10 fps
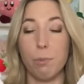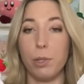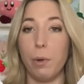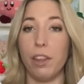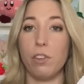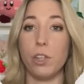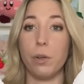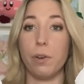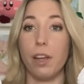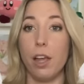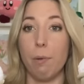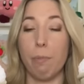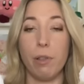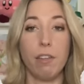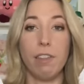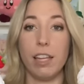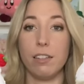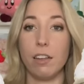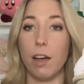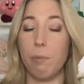between the two. Both of
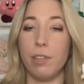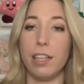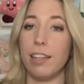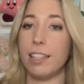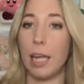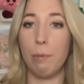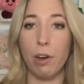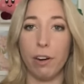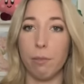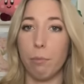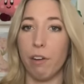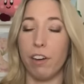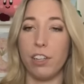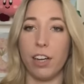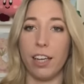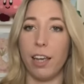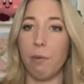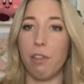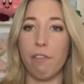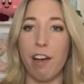these I'm using the same yarn, Parfait Chunky
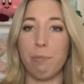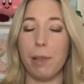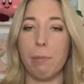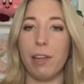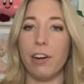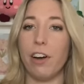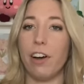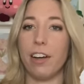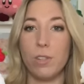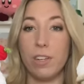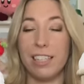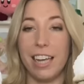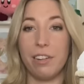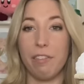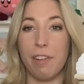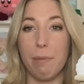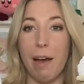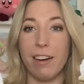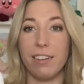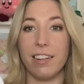with a five millimeter hook. So you can see how different the
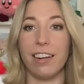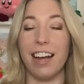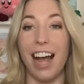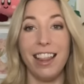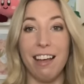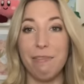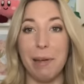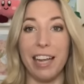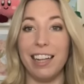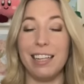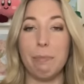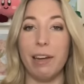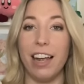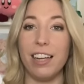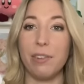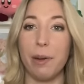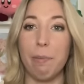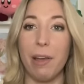patterns are. I love making these mini ice cream